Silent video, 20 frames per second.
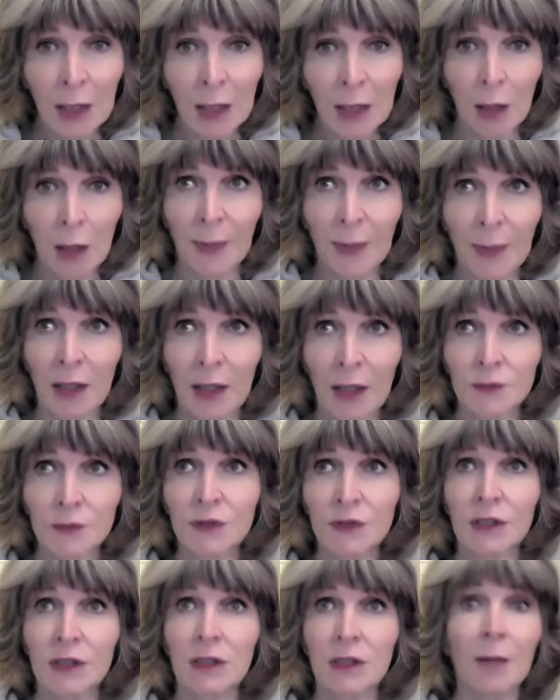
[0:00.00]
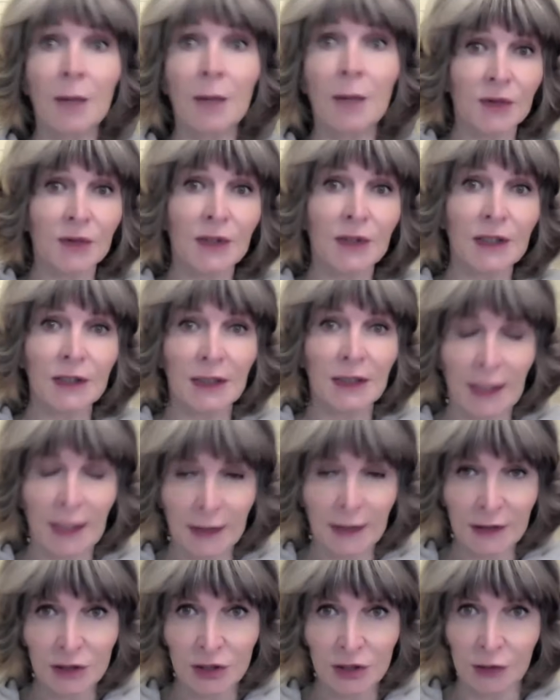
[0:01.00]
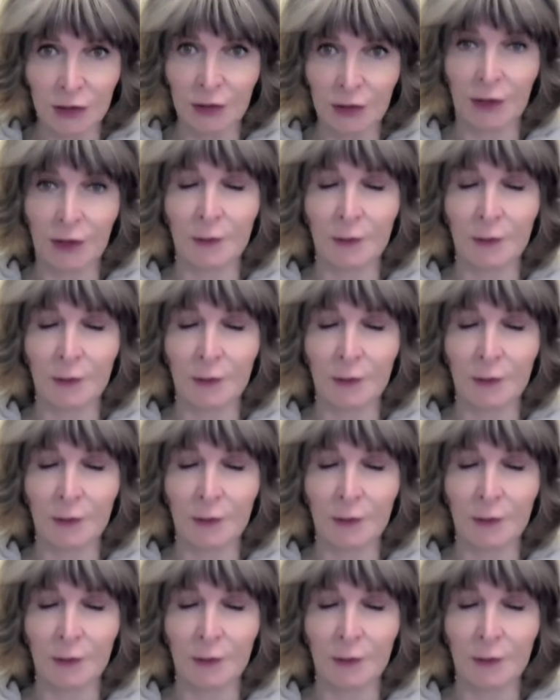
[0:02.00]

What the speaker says: about the American election.